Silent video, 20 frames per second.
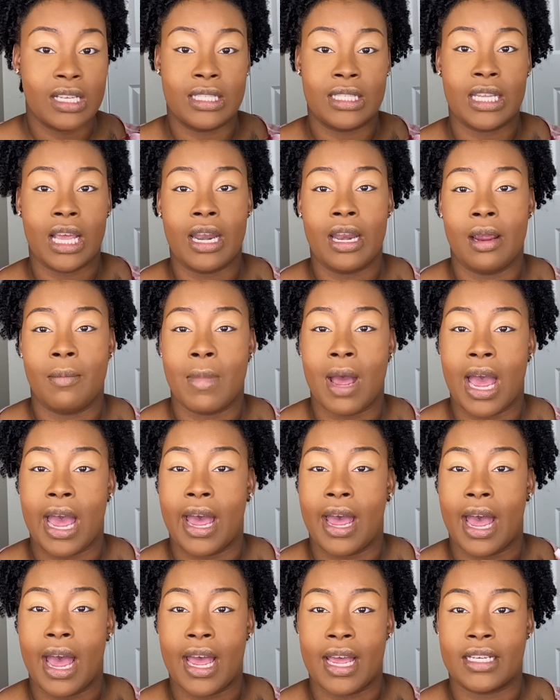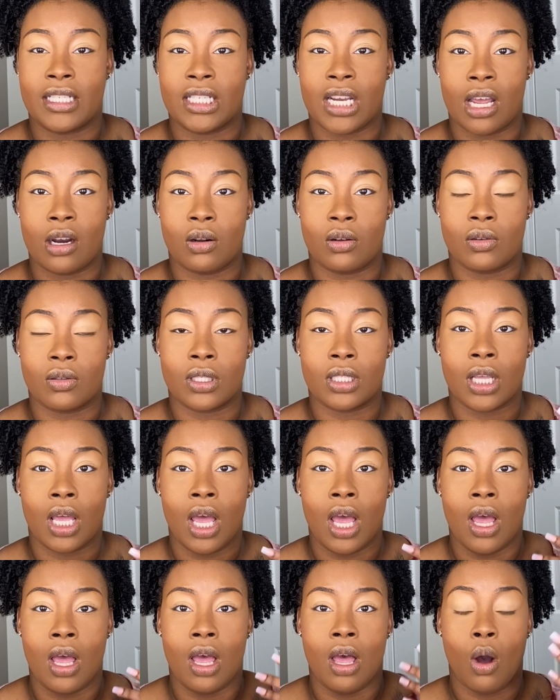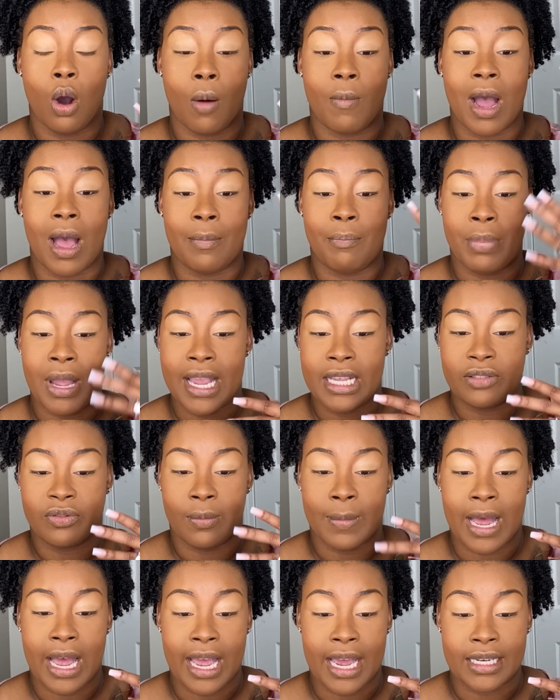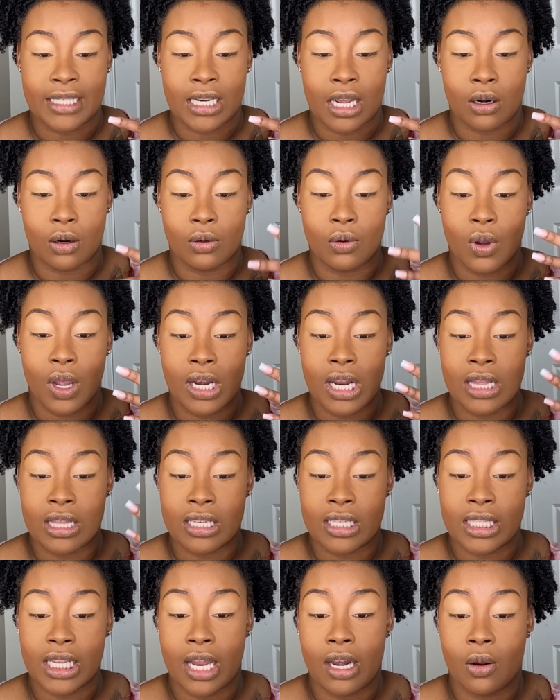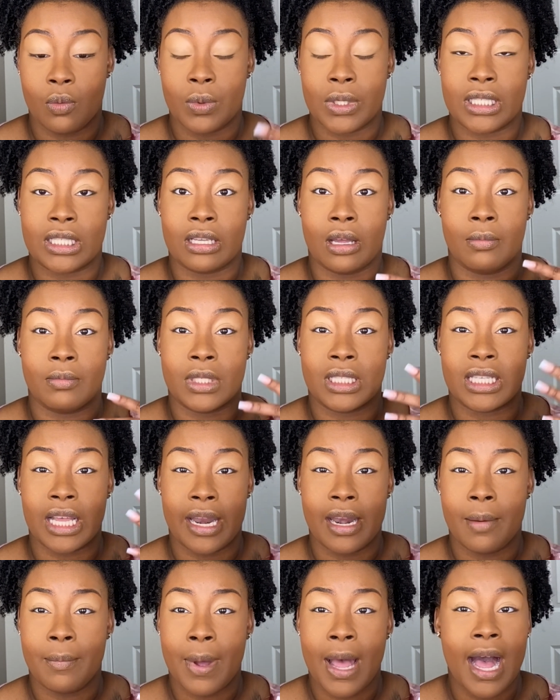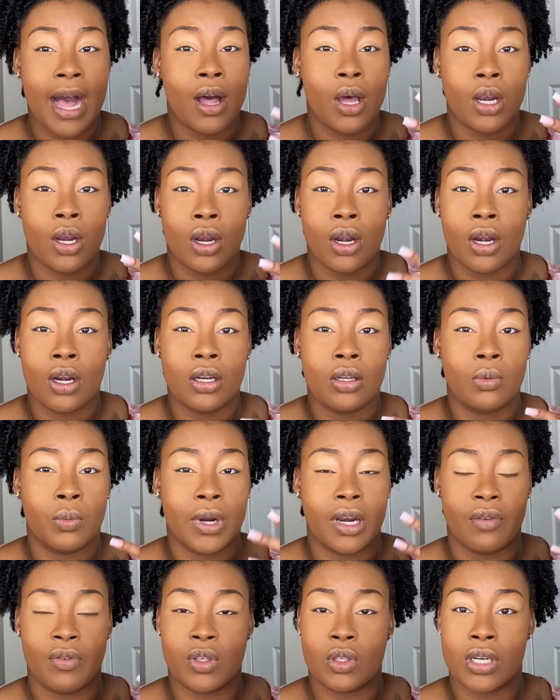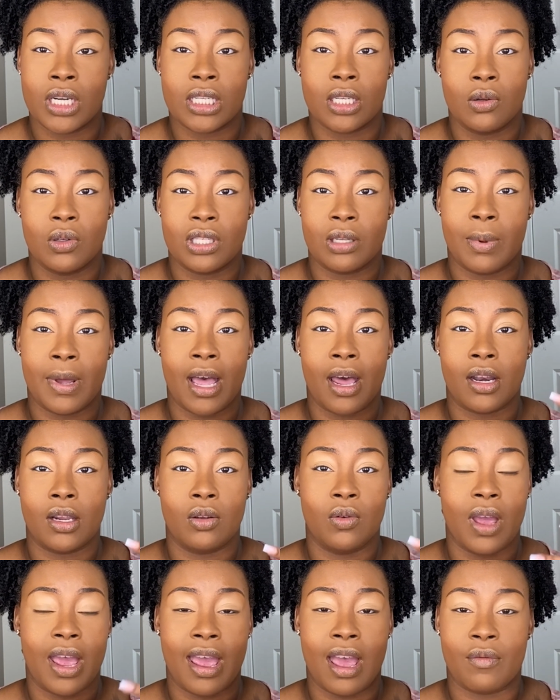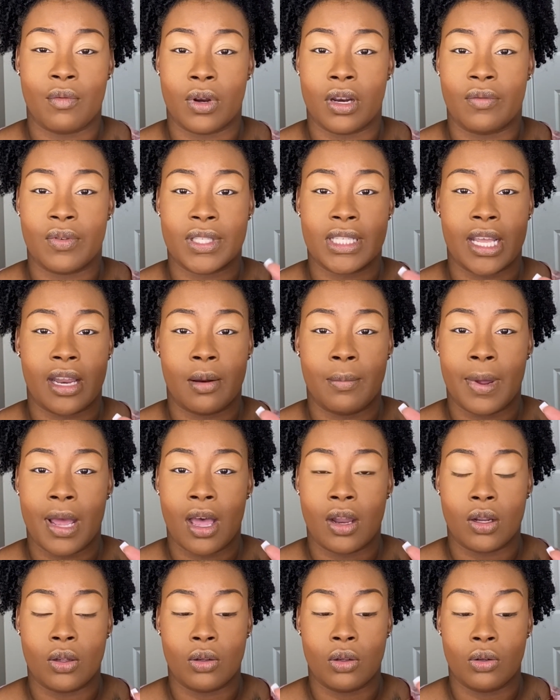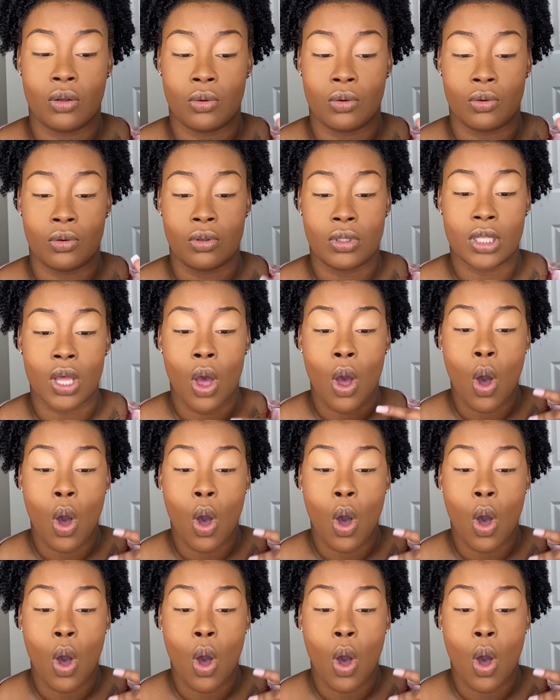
setting my eyeshadows, or my base for my eyeshadow, you can either set it with some setting powder, whatever translucent powder you have, whatever setting powder you use,